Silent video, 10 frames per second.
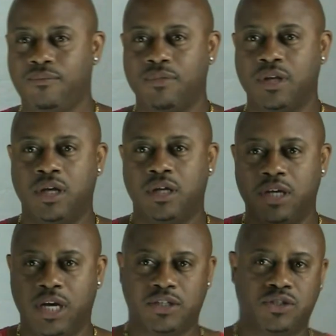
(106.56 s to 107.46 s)
it.
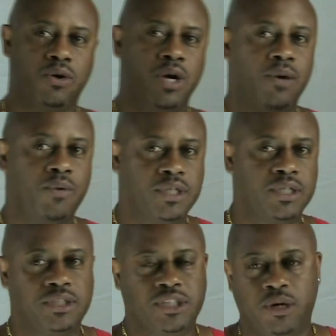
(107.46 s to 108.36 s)
The other story I
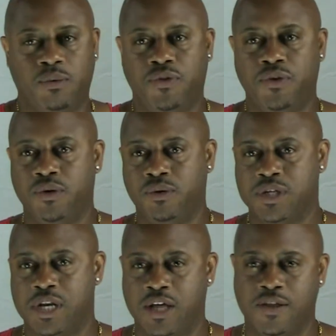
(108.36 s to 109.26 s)
wanted to share with you is
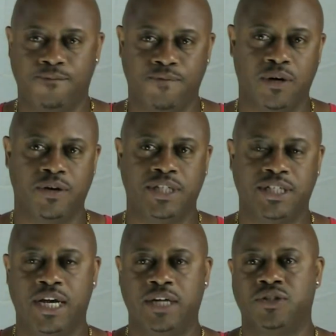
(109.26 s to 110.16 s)
another very
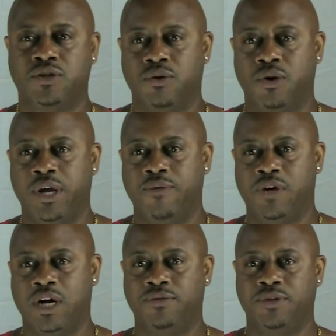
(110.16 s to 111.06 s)
sad story
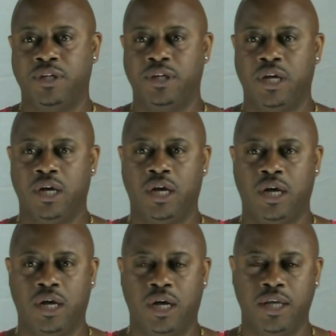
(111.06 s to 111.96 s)
involving
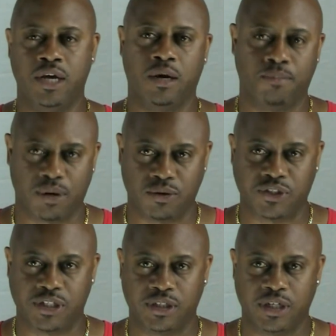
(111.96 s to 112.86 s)
a young
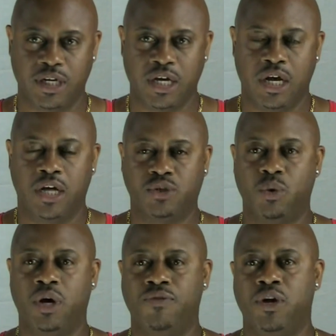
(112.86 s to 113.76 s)
person. A
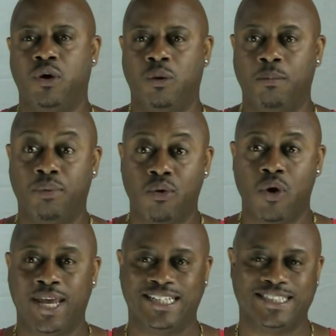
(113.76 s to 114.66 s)
12-year-old
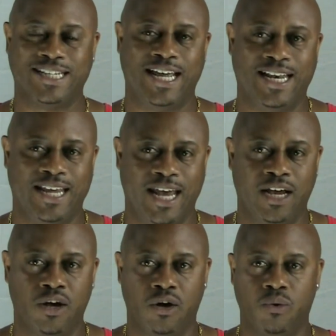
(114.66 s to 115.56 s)
boy in San
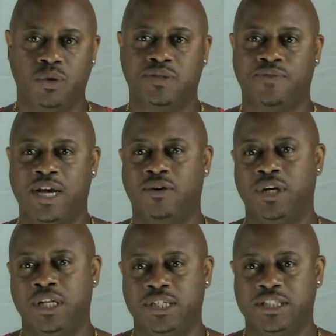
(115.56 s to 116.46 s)
Diego was found
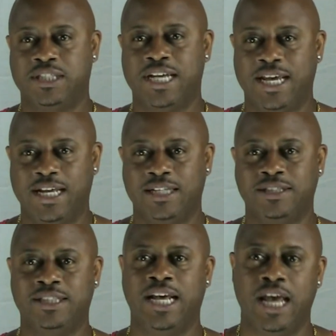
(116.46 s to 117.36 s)
in his tent
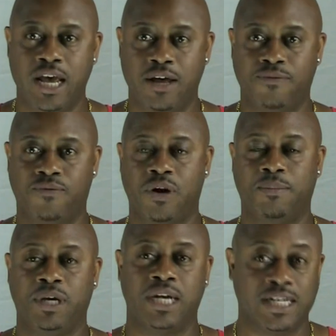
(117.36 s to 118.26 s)
dead
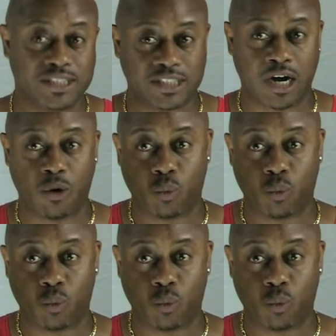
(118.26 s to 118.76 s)
from a gunshot